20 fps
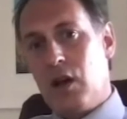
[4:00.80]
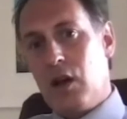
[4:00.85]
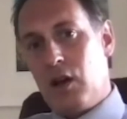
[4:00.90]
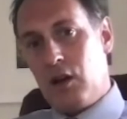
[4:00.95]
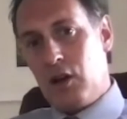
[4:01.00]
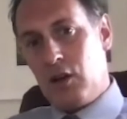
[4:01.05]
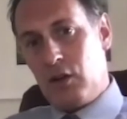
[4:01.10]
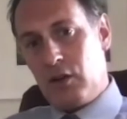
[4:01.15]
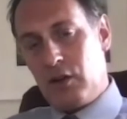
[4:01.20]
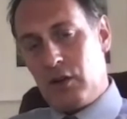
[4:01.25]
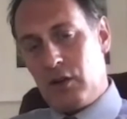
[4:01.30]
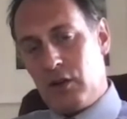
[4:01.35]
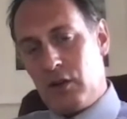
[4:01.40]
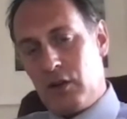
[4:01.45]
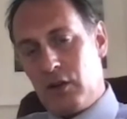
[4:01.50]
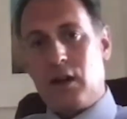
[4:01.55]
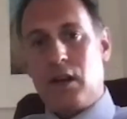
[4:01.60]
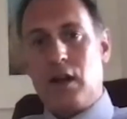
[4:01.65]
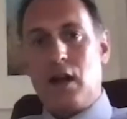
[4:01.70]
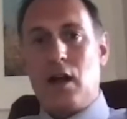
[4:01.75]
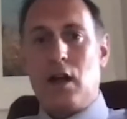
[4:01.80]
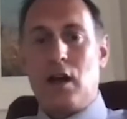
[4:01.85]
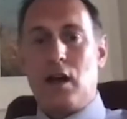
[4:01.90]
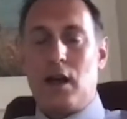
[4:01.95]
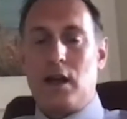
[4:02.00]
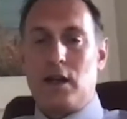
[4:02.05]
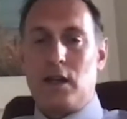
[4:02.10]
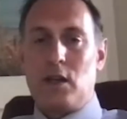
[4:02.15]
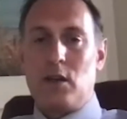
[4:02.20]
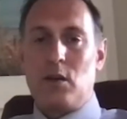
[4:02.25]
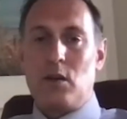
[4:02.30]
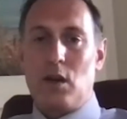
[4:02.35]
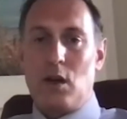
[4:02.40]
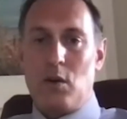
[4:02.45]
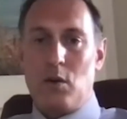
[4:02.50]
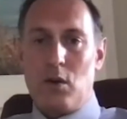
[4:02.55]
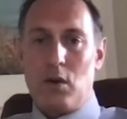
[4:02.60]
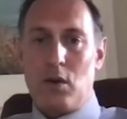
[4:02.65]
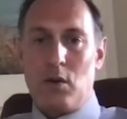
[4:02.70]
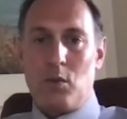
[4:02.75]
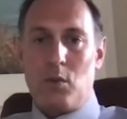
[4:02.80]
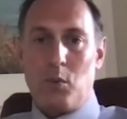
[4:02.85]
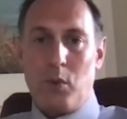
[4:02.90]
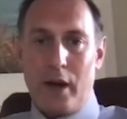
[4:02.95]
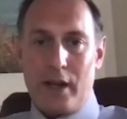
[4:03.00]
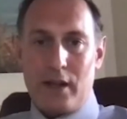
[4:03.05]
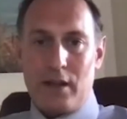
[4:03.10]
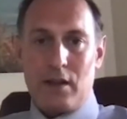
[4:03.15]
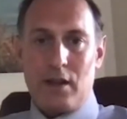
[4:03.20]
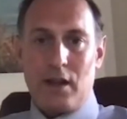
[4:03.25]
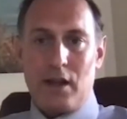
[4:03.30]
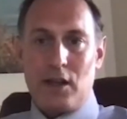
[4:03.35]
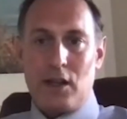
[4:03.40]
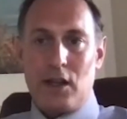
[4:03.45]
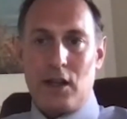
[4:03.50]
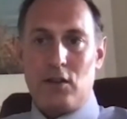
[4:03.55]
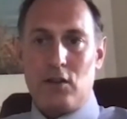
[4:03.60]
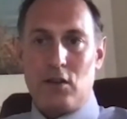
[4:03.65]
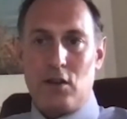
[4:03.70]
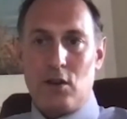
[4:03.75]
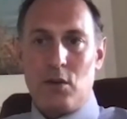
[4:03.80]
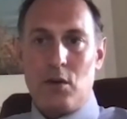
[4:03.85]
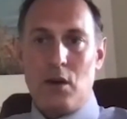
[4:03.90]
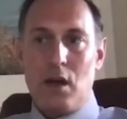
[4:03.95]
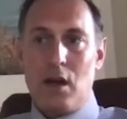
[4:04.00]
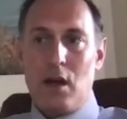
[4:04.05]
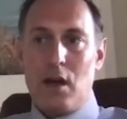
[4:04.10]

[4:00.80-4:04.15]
losing any weight that they need to.